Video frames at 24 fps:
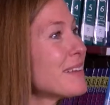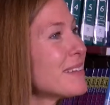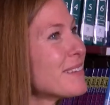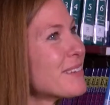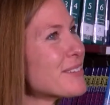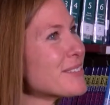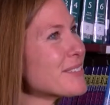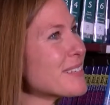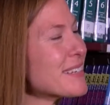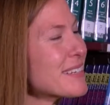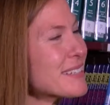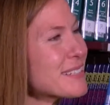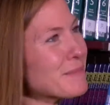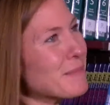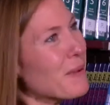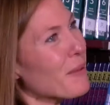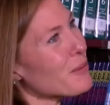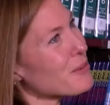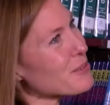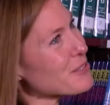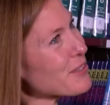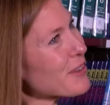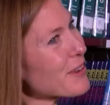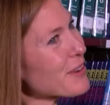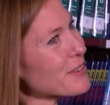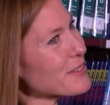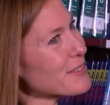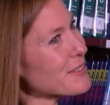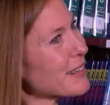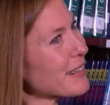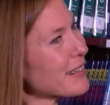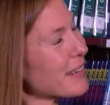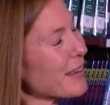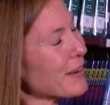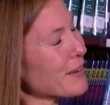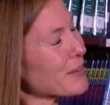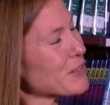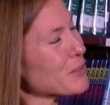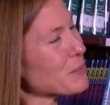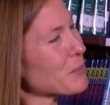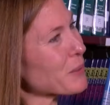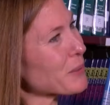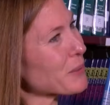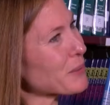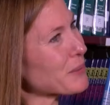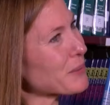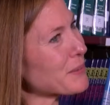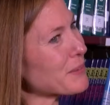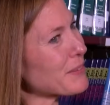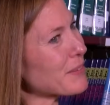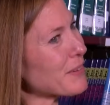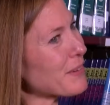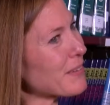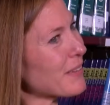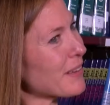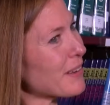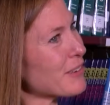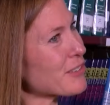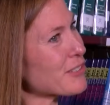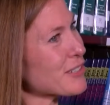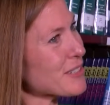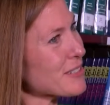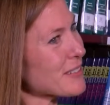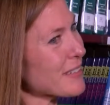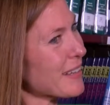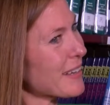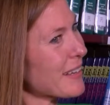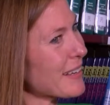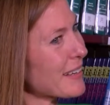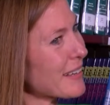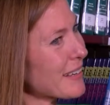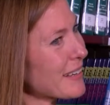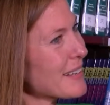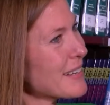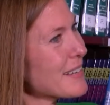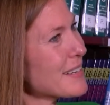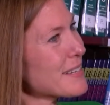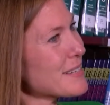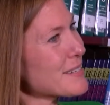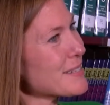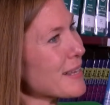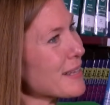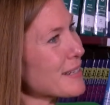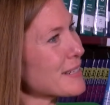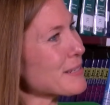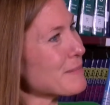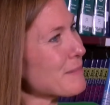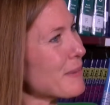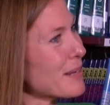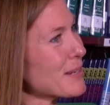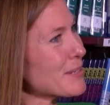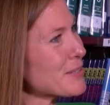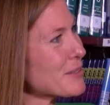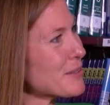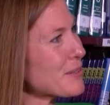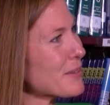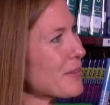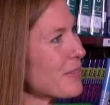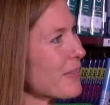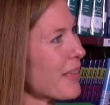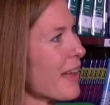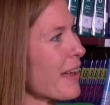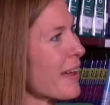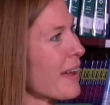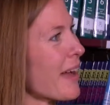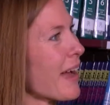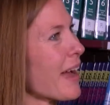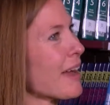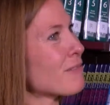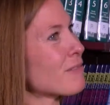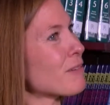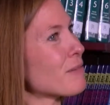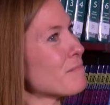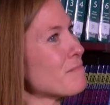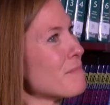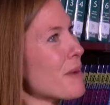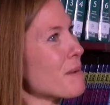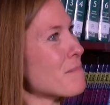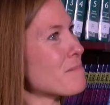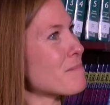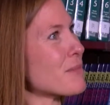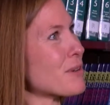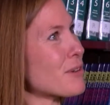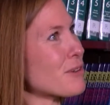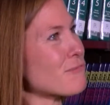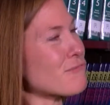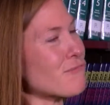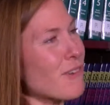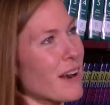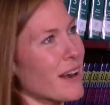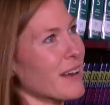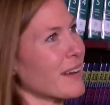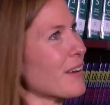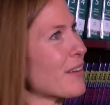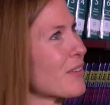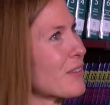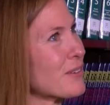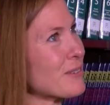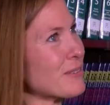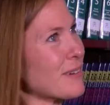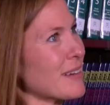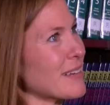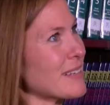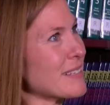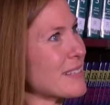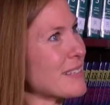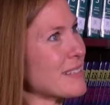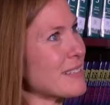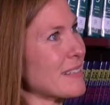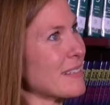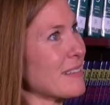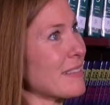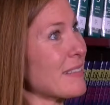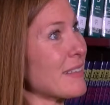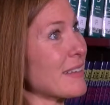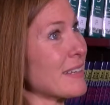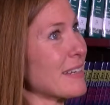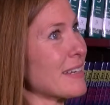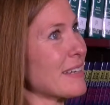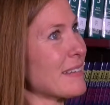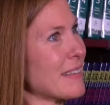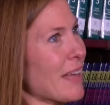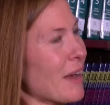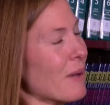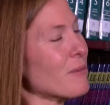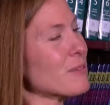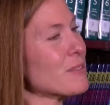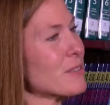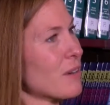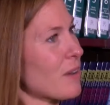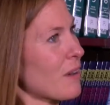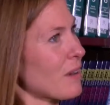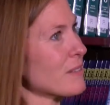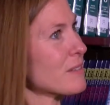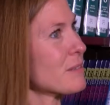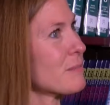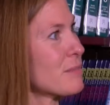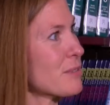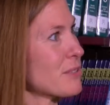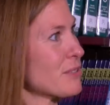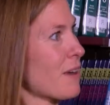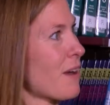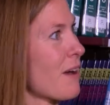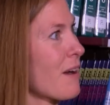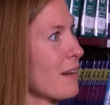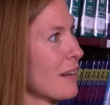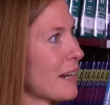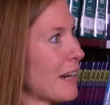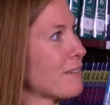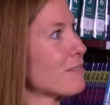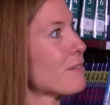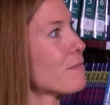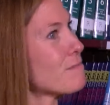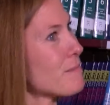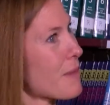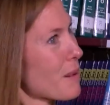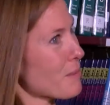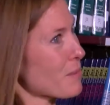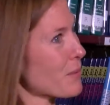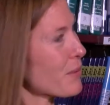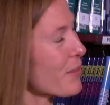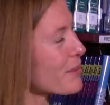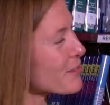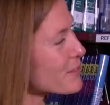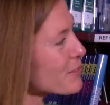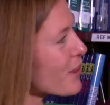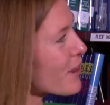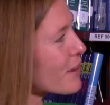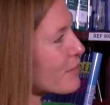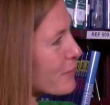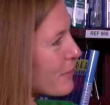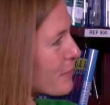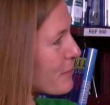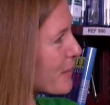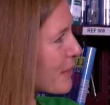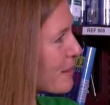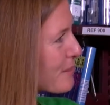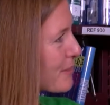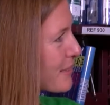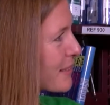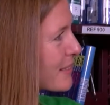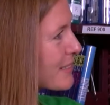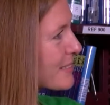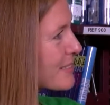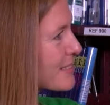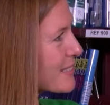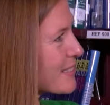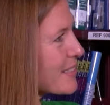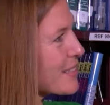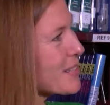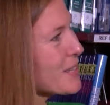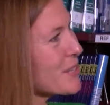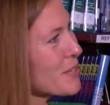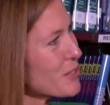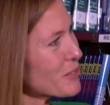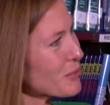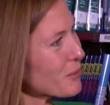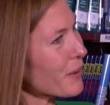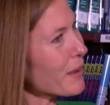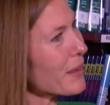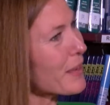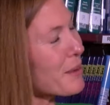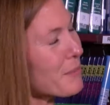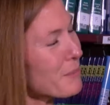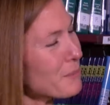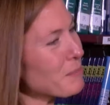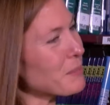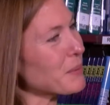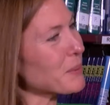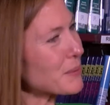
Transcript: then there's like some other songs that I kind of sprinkle in there that are just yeah. like sentimental that I remember running other races and thinking that was an awesome song and I remember that song from that race. Yeah. So I am